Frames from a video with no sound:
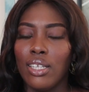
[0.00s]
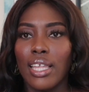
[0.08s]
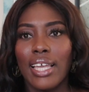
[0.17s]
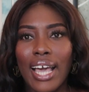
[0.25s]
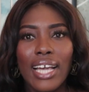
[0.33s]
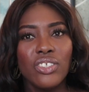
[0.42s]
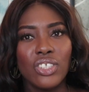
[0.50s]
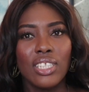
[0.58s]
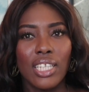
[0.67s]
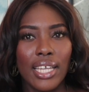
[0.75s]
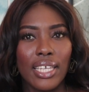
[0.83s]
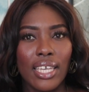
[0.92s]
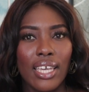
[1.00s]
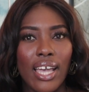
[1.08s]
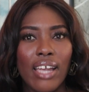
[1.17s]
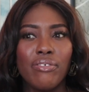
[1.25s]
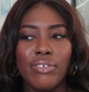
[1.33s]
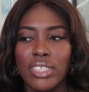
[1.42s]
Like, I just like it.
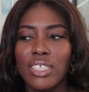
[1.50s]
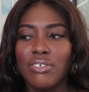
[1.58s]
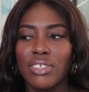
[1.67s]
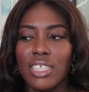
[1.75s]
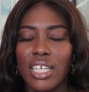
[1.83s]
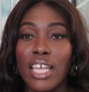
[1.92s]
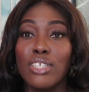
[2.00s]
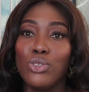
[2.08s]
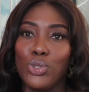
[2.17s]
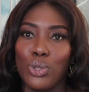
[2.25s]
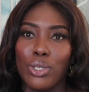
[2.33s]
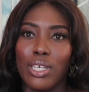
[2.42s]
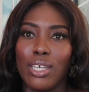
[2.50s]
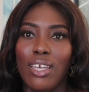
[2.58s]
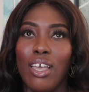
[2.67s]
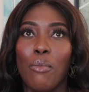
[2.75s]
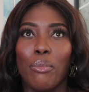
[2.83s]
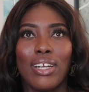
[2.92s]
I really, really enjoy it.
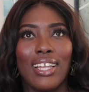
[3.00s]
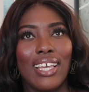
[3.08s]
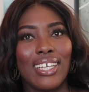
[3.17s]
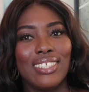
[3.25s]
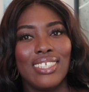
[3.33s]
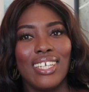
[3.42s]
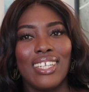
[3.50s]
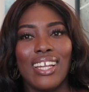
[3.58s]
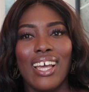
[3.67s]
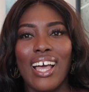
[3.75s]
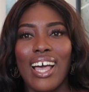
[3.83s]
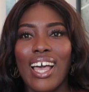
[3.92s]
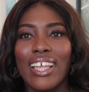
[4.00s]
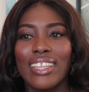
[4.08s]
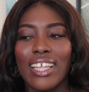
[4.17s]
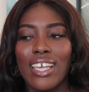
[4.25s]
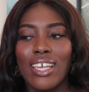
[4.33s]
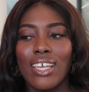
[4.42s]
But like I said, I
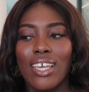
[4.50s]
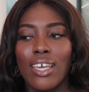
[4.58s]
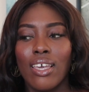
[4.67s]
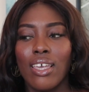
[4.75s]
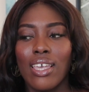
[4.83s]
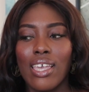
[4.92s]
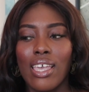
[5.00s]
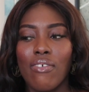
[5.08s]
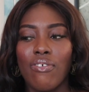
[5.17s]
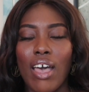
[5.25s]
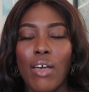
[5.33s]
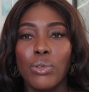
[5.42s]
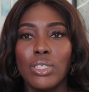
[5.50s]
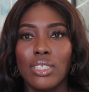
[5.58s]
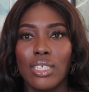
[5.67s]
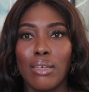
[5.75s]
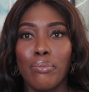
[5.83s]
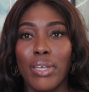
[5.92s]
think if I was to
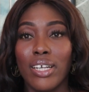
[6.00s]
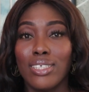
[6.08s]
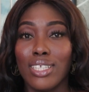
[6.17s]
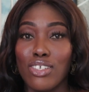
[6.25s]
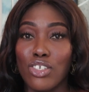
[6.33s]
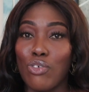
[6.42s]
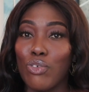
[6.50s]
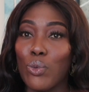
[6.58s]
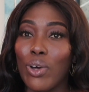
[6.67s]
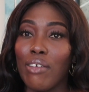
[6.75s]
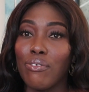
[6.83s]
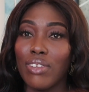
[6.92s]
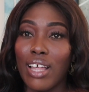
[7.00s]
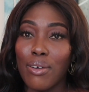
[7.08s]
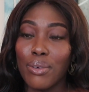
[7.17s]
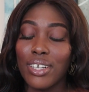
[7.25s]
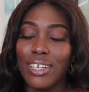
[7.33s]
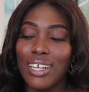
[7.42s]
compare Deja Vu White
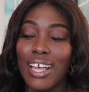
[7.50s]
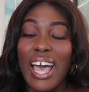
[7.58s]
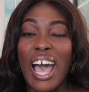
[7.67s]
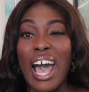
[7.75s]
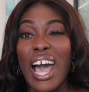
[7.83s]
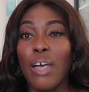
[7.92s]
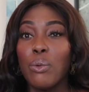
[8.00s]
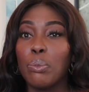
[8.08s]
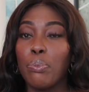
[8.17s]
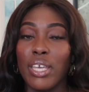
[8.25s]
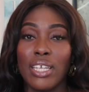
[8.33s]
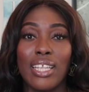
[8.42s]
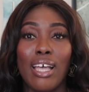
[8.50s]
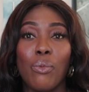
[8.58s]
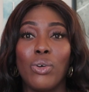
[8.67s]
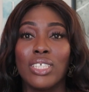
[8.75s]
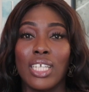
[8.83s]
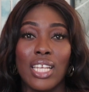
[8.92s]
Flower, I would pick that
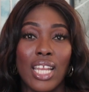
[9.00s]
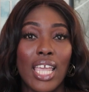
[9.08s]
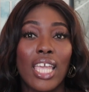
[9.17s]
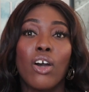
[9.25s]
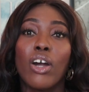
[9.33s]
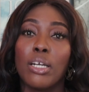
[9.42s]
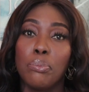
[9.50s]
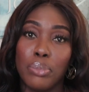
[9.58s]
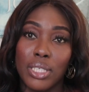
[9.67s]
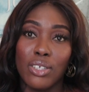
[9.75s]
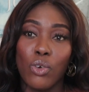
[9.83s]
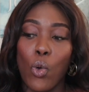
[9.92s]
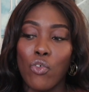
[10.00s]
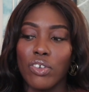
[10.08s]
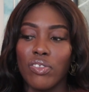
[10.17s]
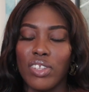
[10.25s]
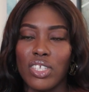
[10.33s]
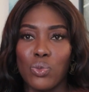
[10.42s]
one in a heartbeat over
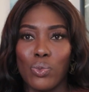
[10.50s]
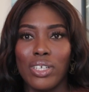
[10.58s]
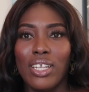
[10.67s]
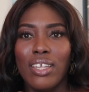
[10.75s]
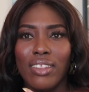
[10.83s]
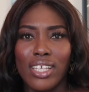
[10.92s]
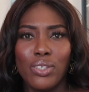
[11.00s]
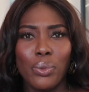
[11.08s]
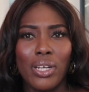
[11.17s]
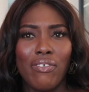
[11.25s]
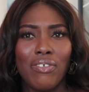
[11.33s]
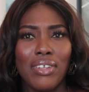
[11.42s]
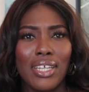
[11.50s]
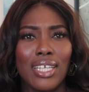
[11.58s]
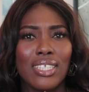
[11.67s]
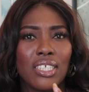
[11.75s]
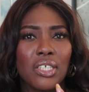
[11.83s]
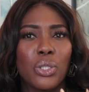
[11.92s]
this one. This one I feel like
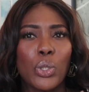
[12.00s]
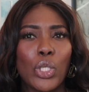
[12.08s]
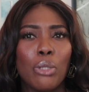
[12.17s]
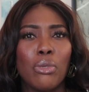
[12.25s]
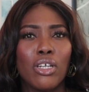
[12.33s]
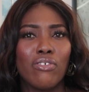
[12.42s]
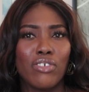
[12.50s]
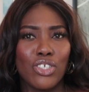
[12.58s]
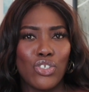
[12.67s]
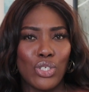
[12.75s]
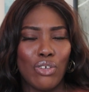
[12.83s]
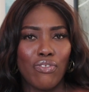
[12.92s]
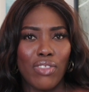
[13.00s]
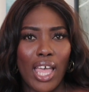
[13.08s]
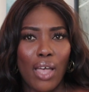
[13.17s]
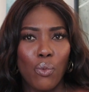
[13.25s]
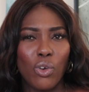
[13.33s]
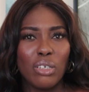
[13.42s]
is a creamier version of
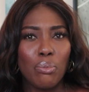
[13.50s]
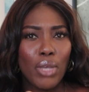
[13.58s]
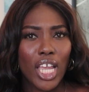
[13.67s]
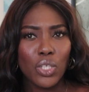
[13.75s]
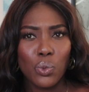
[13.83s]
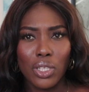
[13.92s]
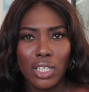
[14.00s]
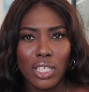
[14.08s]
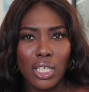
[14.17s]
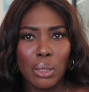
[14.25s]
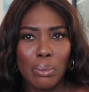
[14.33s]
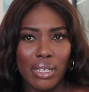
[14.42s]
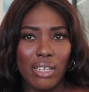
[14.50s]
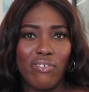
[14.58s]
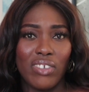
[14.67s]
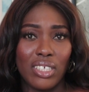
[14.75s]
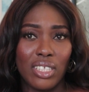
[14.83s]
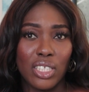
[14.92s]
that one mixed with a little bit of
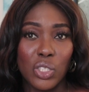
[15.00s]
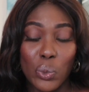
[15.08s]
Vanilla